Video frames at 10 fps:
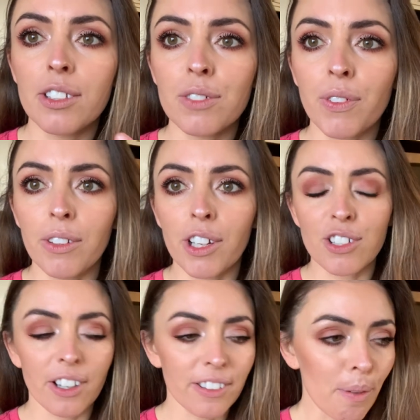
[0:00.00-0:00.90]
There's
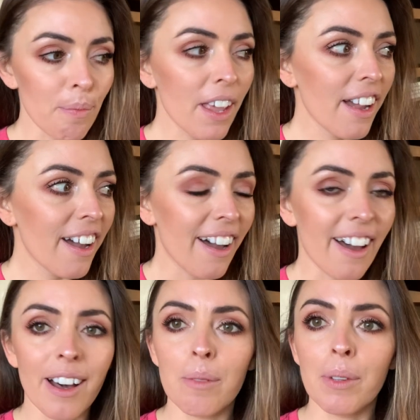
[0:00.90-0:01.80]
foundation on
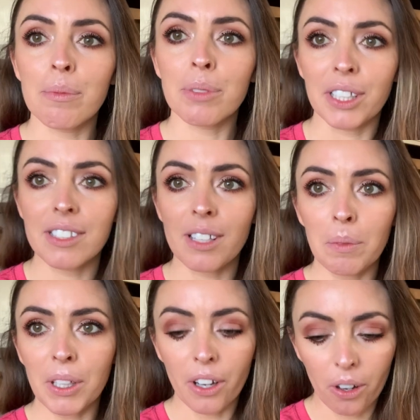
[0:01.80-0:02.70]
them. Please let
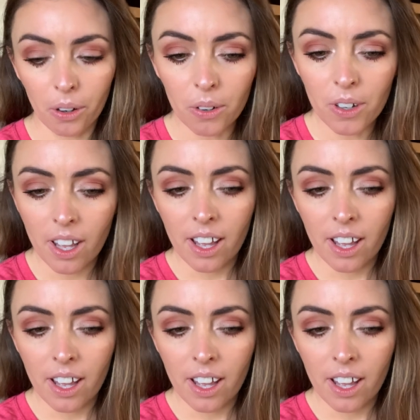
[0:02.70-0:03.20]
me know.